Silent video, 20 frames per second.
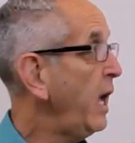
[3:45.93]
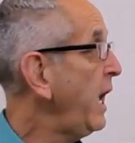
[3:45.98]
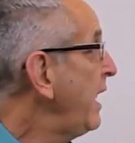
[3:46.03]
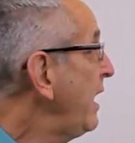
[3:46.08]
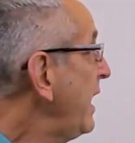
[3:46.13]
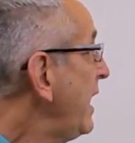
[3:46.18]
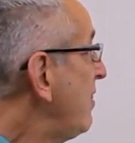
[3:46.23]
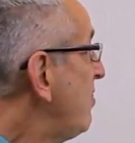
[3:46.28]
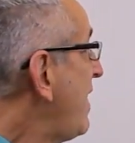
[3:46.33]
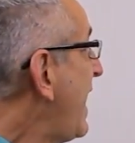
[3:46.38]

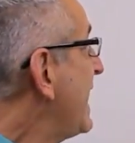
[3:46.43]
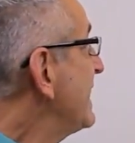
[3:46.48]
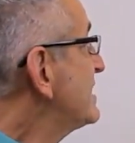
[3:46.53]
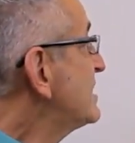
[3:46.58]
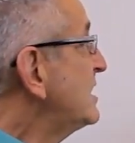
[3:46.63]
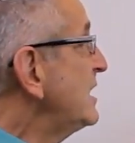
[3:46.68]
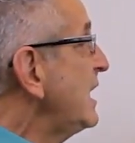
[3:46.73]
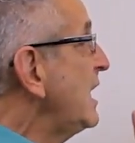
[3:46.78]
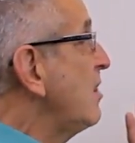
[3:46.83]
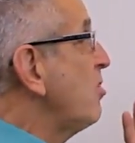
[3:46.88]
And
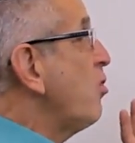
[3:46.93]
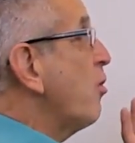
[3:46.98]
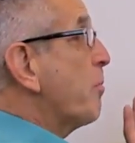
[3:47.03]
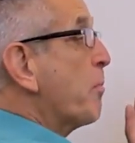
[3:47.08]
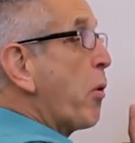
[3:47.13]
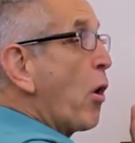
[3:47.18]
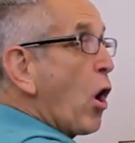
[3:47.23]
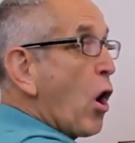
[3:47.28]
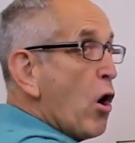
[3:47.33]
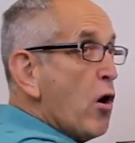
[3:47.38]
that's in
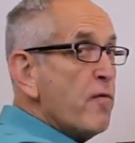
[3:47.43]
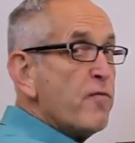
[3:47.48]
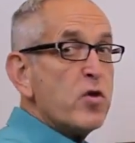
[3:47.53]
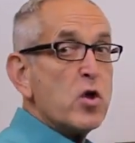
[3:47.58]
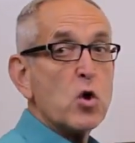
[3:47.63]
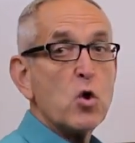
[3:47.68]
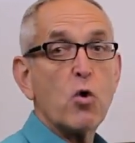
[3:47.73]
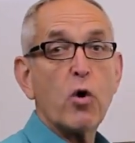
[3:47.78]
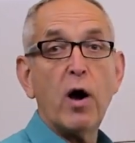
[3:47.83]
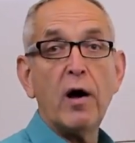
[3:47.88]
the
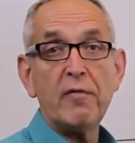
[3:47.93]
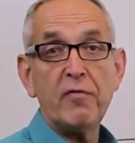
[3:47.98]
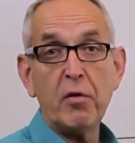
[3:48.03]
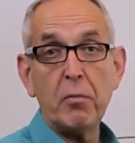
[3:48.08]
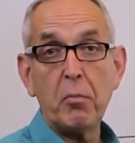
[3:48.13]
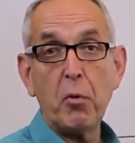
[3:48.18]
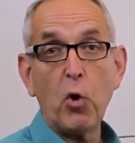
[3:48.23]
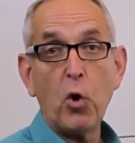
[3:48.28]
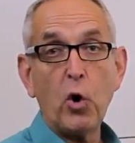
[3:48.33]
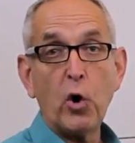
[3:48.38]
purview of
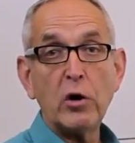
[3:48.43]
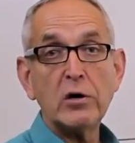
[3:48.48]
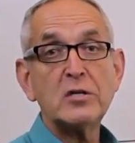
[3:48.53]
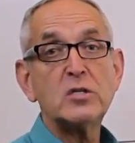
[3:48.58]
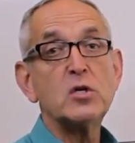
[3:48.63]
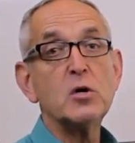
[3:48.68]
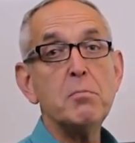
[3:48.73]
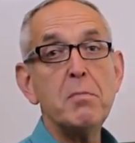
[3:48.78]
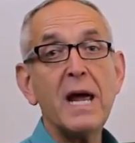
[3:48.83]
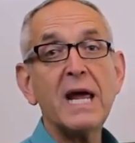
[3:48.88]
the
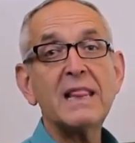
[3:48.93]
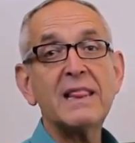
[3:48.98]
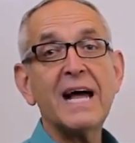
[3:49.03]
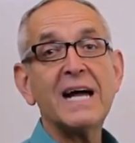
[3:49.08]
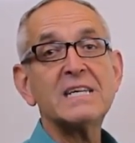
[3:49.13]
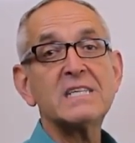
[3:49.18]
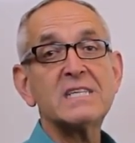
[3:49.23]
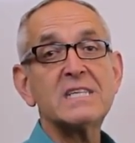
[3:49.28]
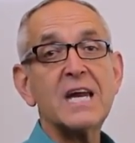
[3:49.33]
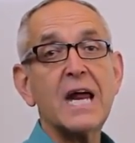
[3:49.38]
board to make
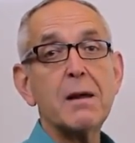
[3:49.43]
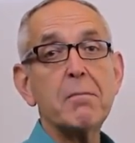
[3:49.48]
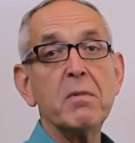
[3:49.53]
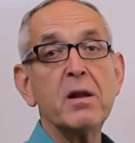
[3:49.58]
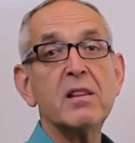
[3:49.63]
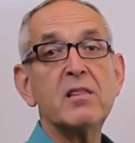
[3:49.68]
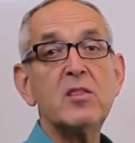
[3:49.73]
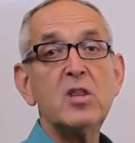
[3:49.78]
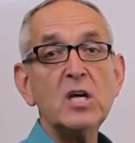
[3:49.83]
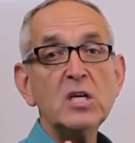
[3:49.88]
that
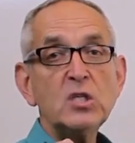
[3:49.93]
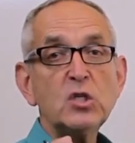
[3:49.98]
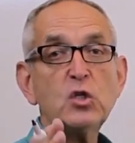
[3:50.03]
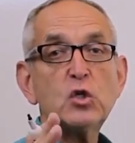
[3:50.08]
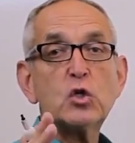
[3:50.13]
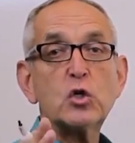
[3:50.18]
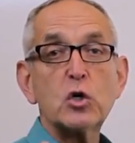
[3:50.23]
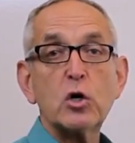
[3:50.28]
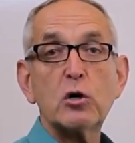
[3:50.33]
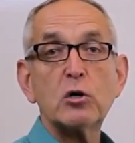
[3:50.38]
statement.
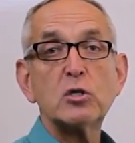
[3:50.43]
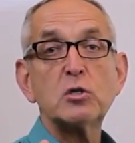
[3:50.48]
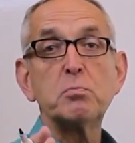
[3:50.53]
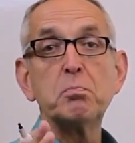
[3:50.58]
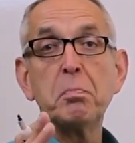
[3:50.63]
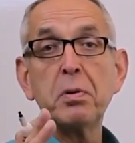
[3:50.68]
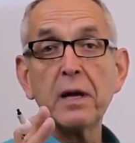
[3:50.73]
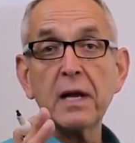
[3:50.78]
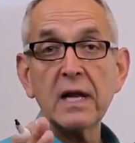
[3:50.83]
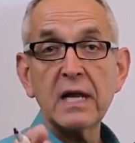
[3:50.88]
This
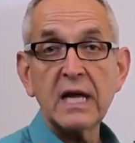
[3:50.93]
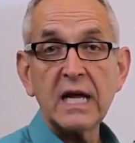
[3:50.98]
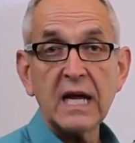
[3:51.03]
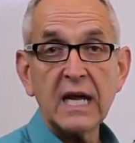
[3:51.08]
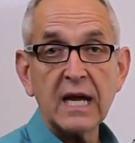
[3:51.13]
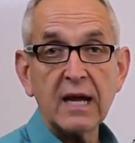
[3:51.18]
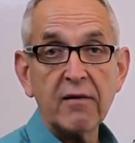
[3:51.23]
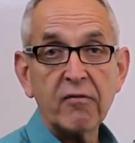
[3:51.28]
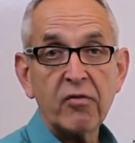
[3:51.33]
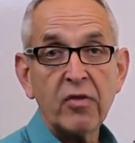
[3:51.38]
church
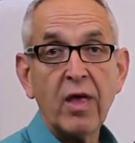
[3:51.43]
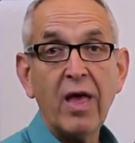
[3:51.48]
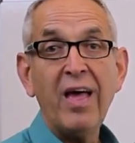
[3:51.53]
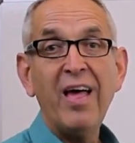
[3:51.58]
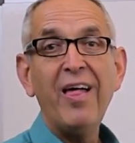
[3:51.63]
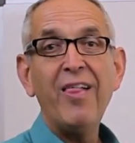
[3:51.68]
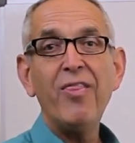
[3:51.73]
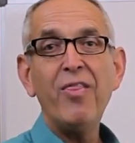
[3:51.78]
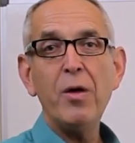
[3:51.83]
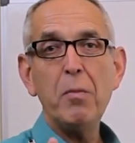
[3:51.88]
believes
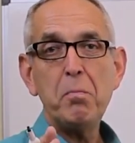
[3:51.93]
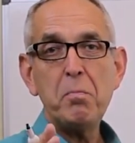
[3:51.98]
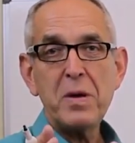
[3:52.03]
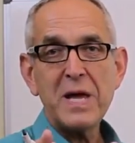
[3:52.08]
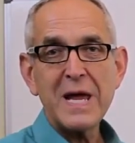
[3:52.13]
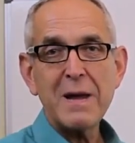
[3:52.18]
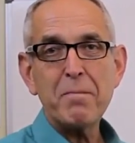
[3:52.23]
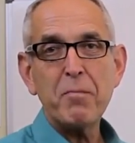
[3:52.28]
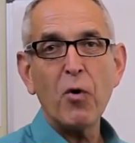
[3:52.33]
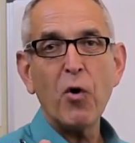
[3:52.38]
that
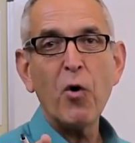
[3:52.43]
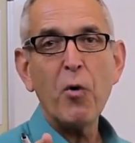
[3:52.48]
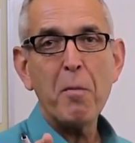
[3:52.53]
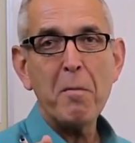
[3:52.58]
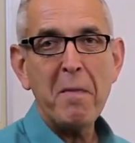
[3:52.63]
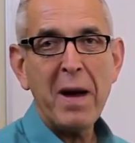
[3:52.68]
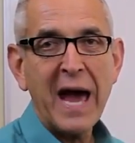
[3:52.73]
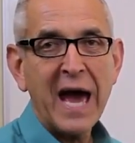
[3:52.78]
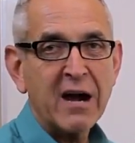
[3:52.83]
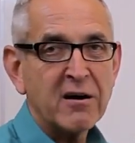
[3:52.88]

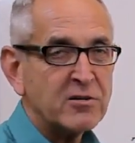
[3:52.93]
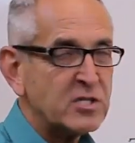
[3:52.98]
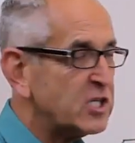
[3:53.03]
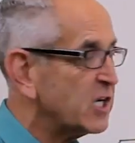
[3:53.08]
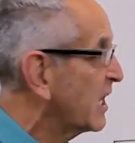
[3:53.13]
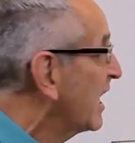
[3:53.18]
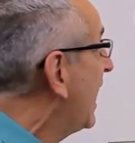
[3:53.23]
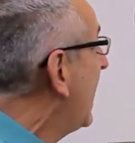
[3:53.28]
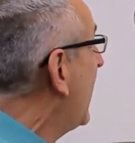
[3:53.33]
people matter to